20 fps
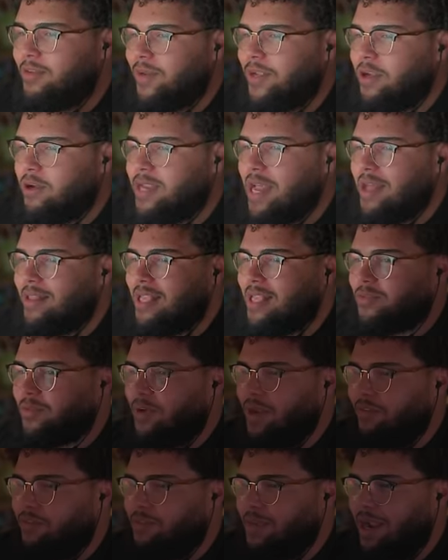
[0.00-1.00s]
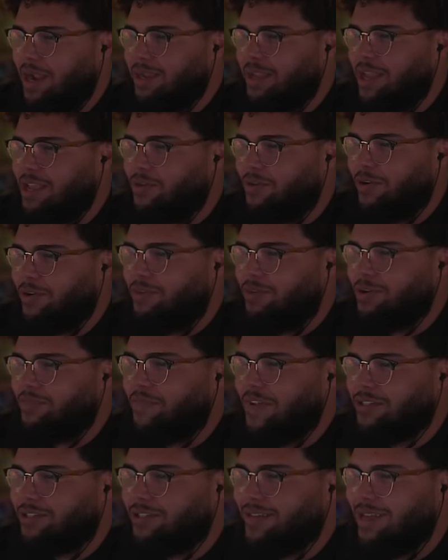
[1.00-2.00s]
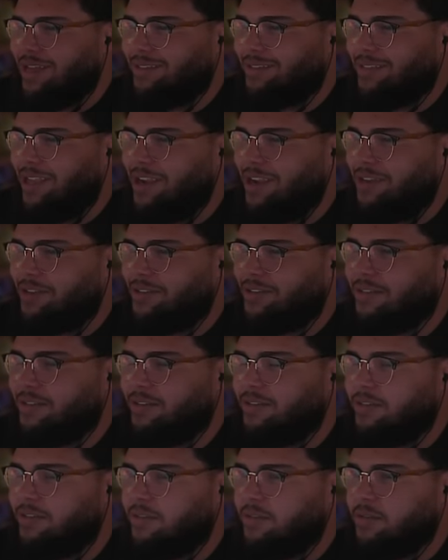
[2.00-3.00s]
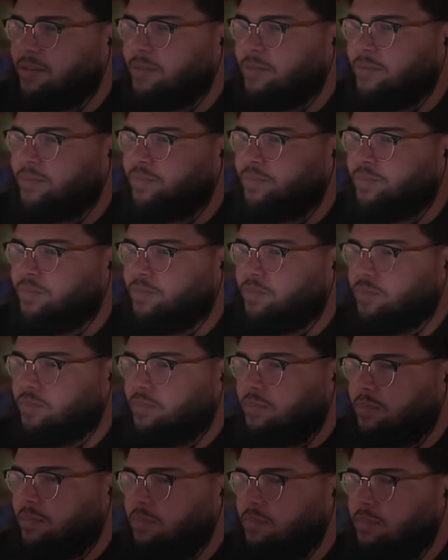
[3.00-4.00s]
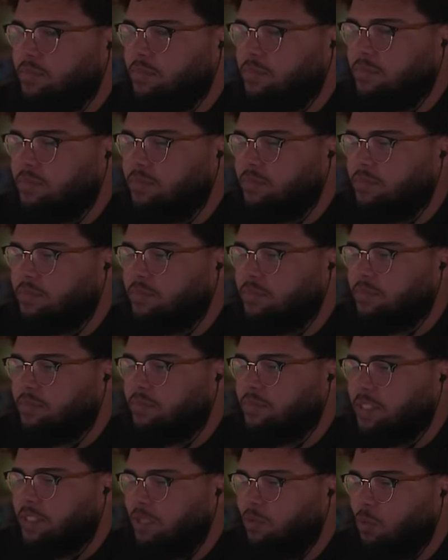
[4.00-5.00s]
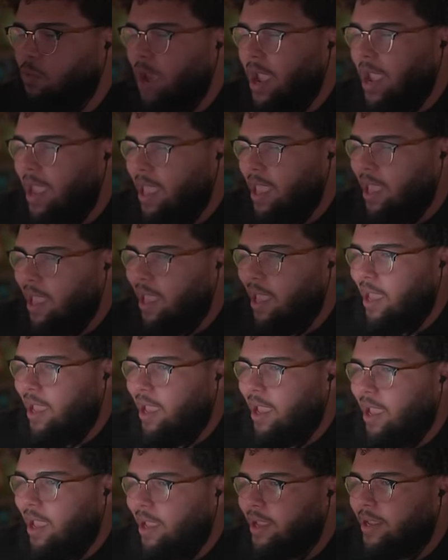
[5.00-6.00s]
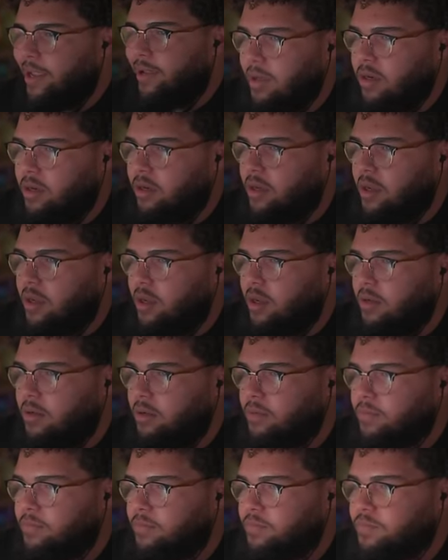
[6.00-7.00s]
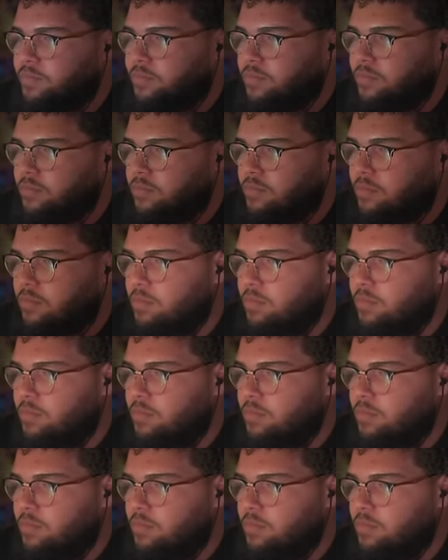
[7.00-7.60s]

we can go, down. That's where everybody at. You wanna go adventure downstairs? That, no, no, no. all those other rooms are dead. Whack. Big.